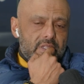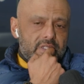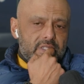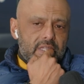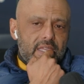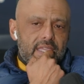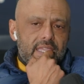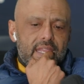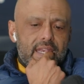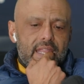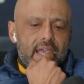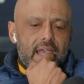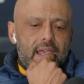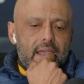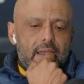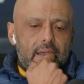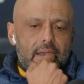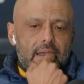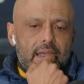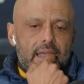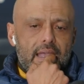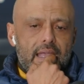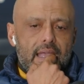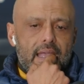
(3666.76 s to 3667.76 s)
So, yeah, no,
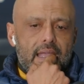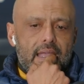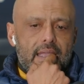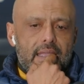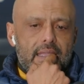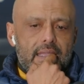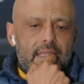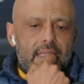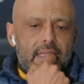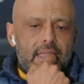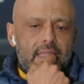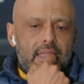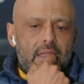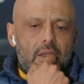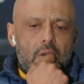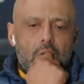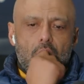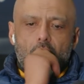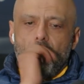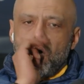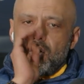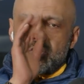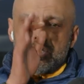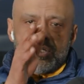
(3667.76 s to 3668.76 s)

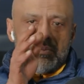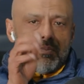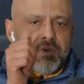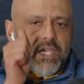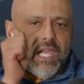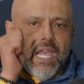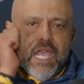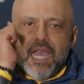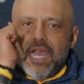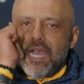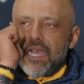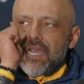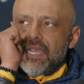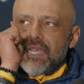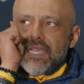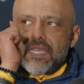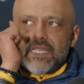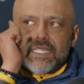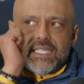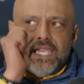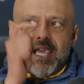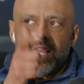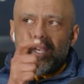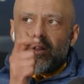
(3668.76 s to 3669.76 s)
awesome car.
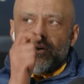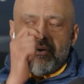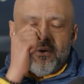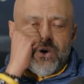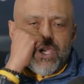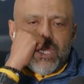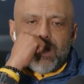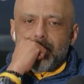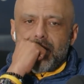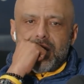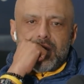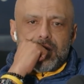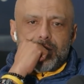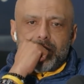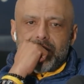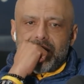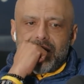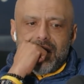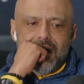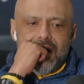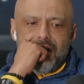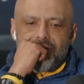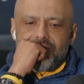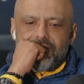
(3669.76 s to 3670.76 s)
Cannot recommend them
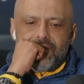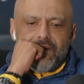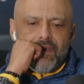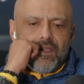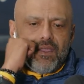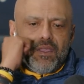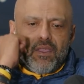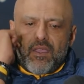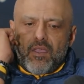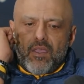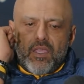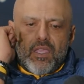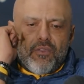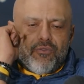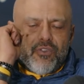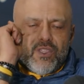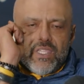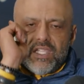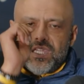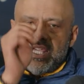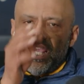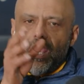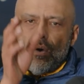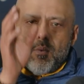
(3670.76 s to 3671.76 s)
enough. If you
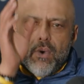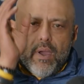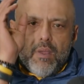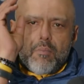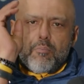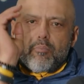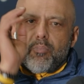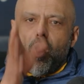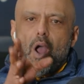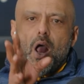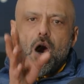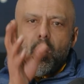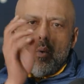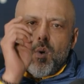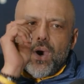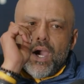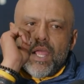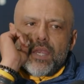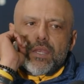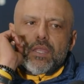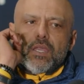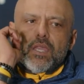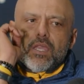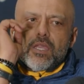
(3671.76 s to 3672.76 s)
can get one, buy
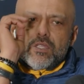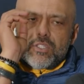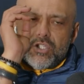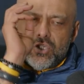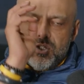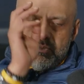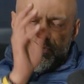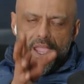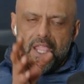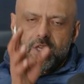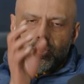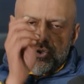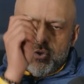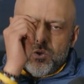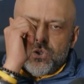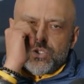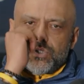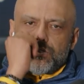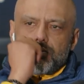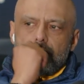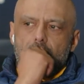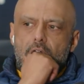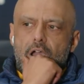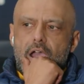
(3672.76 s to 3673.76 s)
one. Just make sure
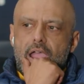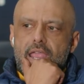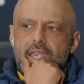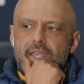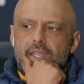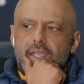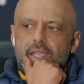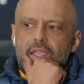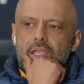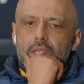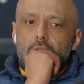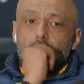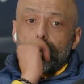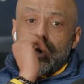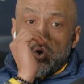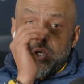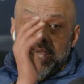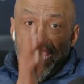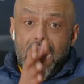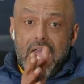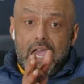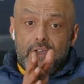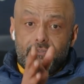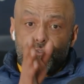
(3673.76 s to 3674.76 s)
it's right.
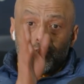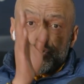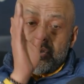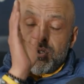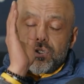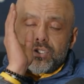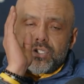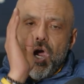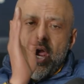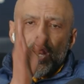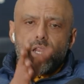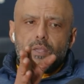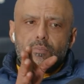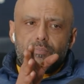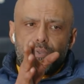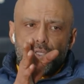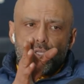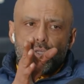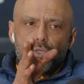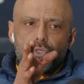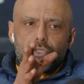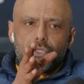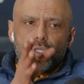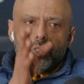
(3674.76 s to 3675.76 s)
Look after it. Don't
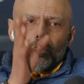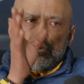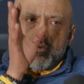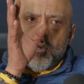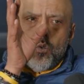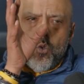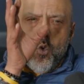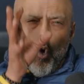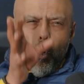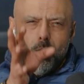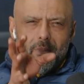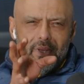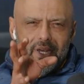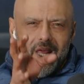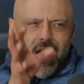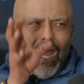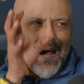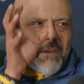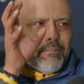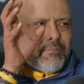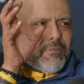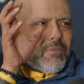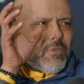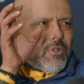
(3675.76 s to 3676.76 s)
abuse it. Warm it
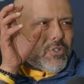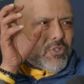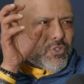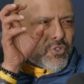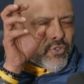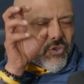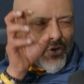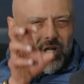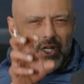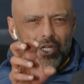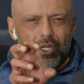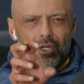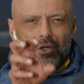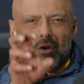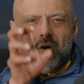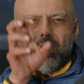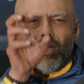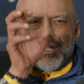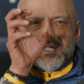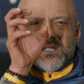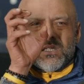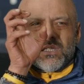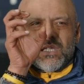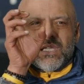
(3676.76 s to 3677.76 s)
up. Treat it
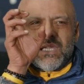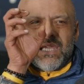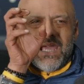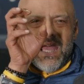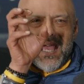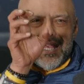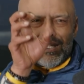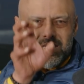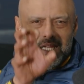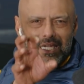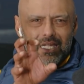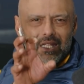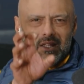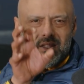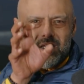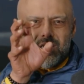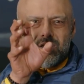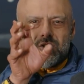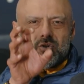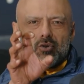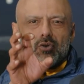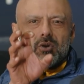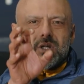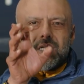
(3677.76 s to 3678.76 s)
nicely, as any of
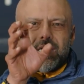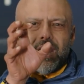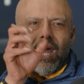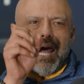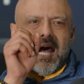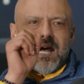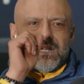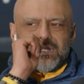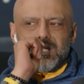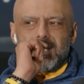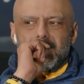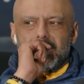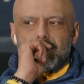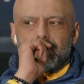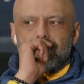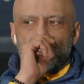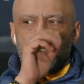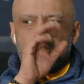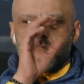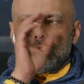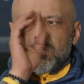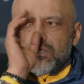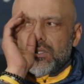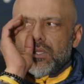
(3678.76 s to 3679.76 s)
these good cars need to be
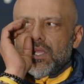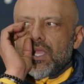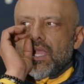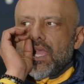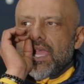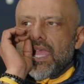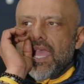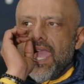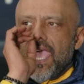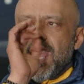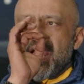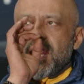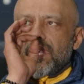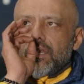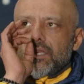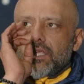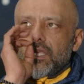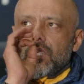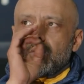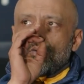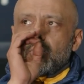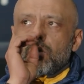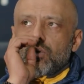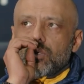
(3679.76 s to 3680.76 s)
do, and
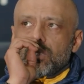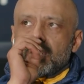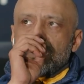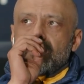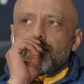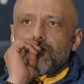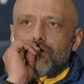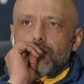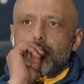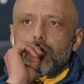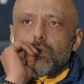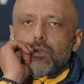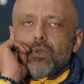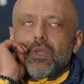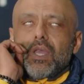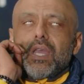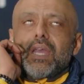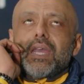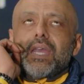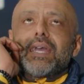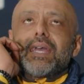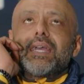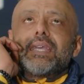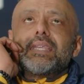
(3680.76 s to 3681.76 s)
it will give you
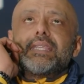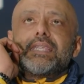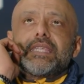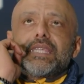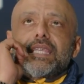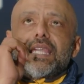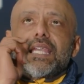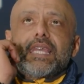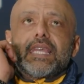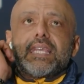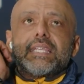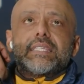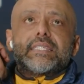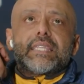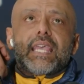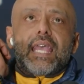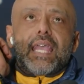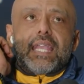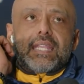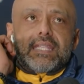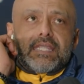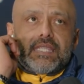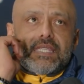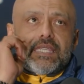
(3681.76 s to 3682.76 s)
years
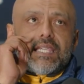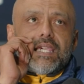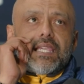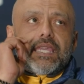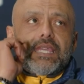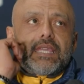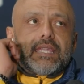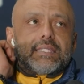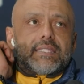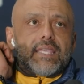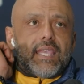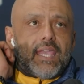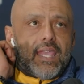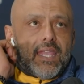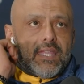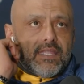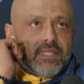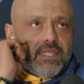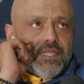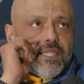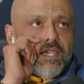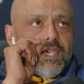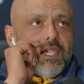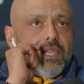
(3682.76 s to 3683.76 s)
and years
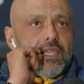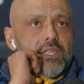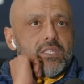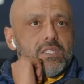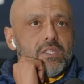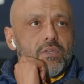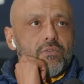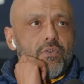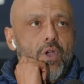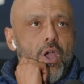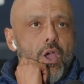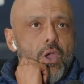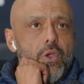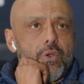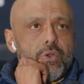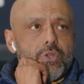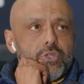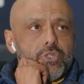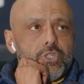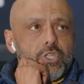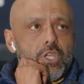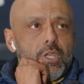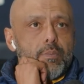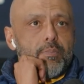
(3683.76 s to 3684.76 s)
and years of
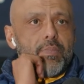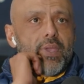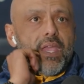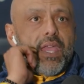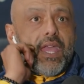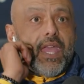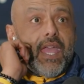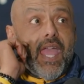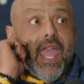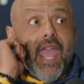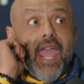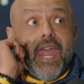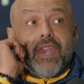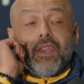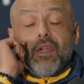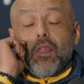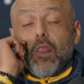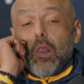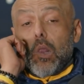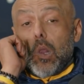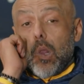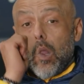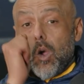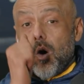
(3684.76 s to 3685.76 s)
ownership and a
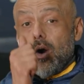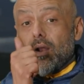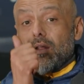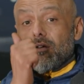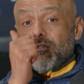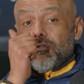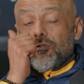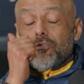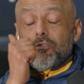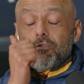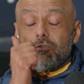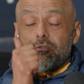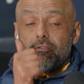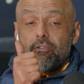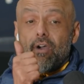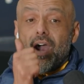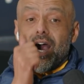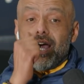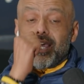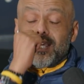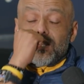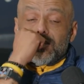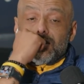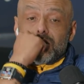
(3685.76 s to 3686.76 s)
lot of
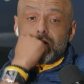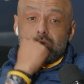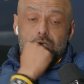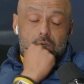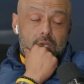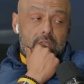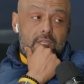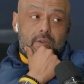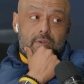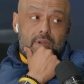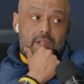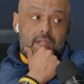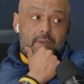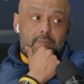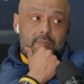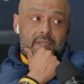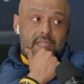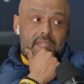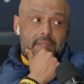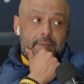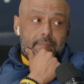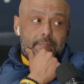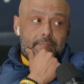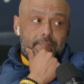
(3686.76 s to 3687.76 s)
fucking street cred,
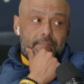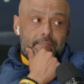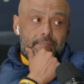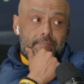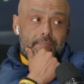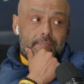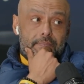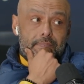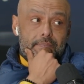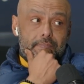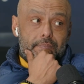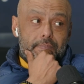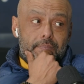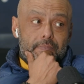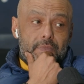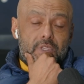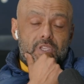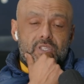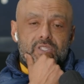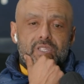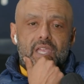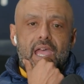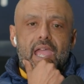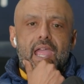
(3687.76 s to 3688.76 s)
mate.
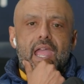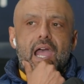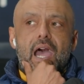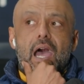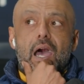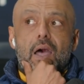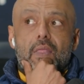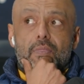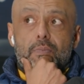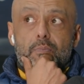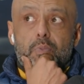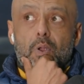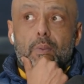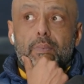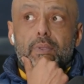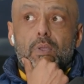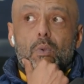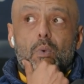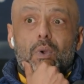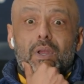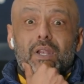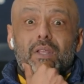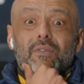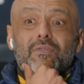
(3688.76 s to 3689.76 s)
Because they are probably
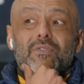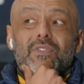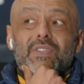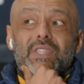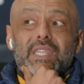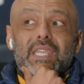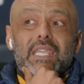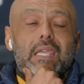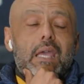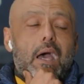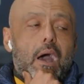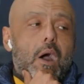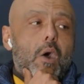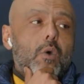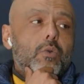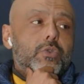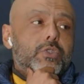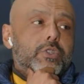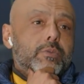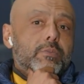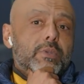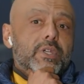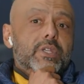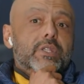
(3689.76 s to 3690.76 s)
one of the
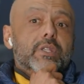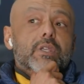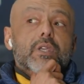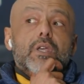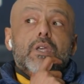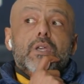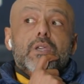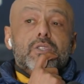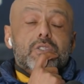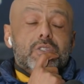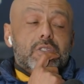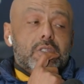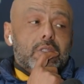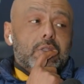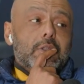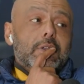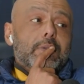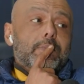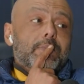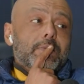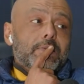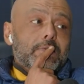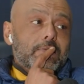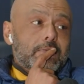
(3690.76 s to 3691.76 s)
ultimate
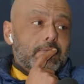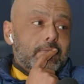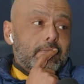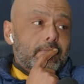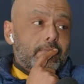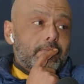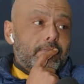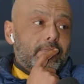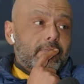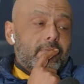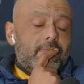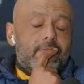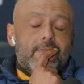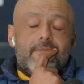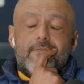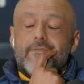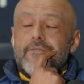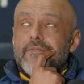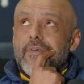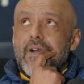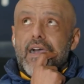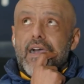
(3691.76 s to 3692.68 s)
sleepers. Fuck.